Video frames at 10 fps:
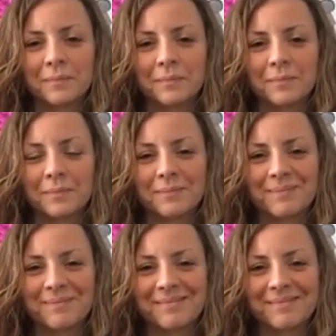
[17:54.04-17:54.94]

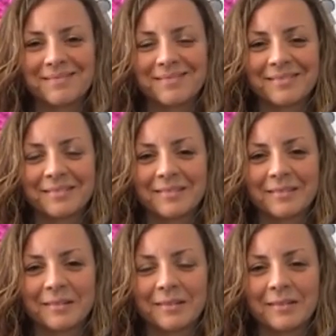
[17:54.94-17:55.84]

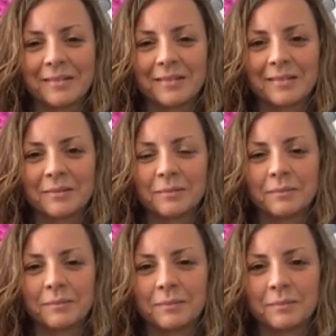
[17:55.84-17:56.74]

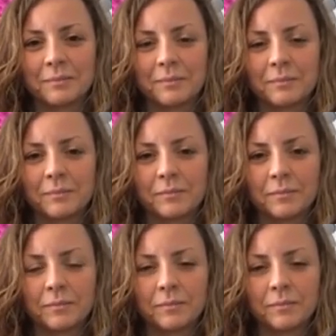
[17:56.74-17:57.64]

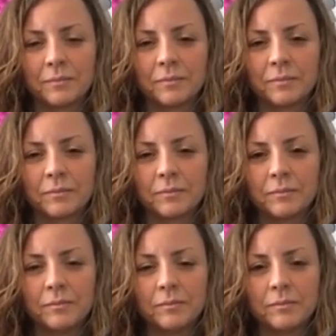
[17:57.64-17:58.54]

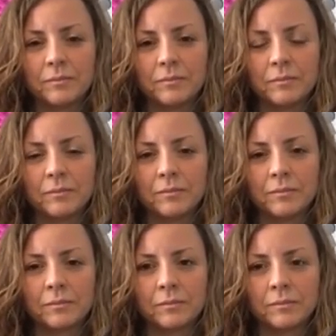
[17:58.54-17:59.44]

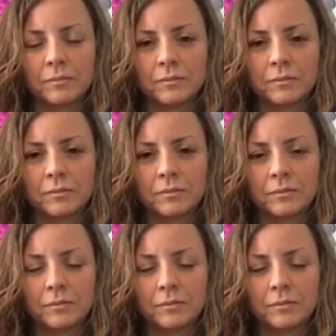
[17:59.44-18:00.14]
No words are spoken by the person on screen.